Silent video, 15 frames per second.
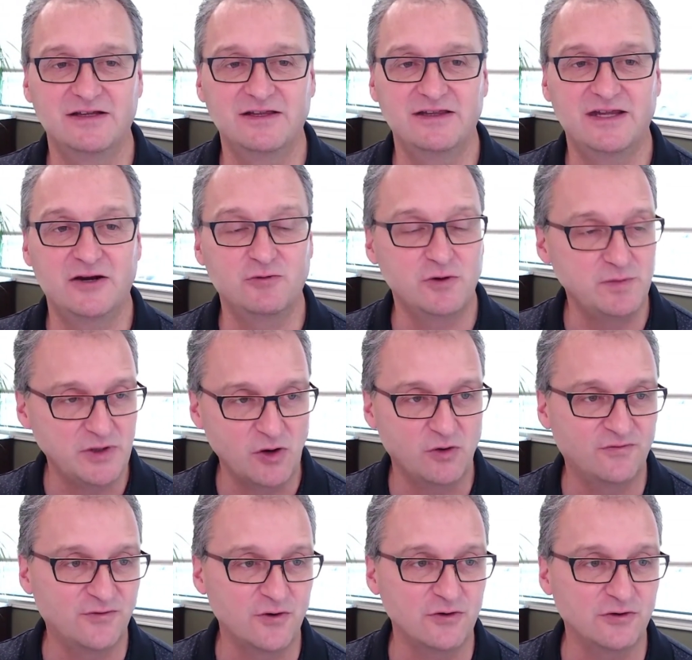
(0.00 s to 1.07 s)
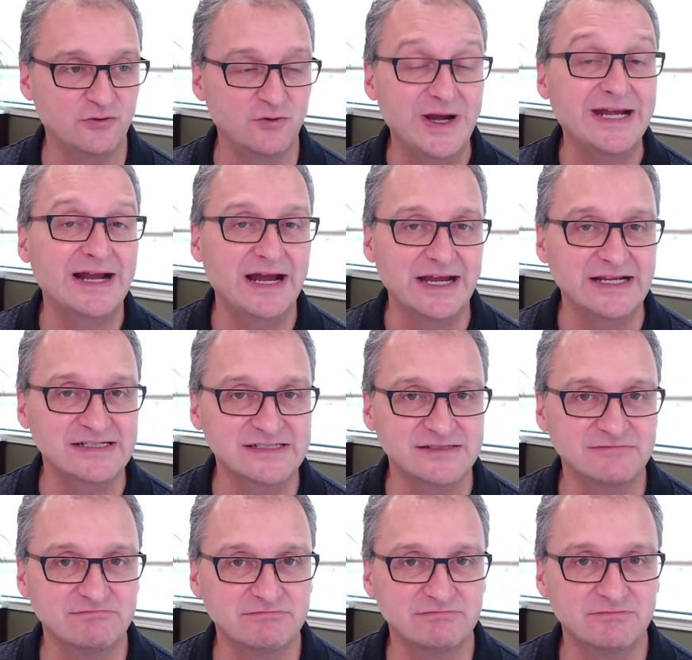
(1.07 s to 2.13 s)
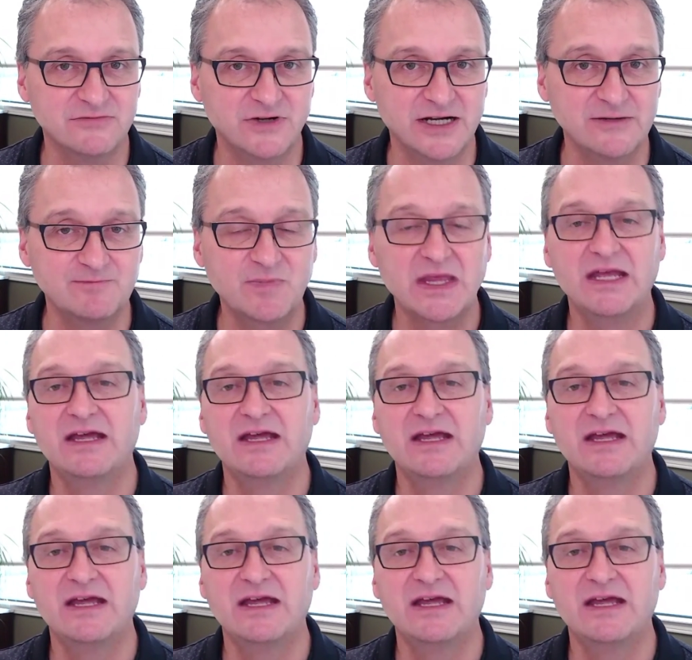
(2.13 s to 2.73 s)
there would be no further rate hikes, right?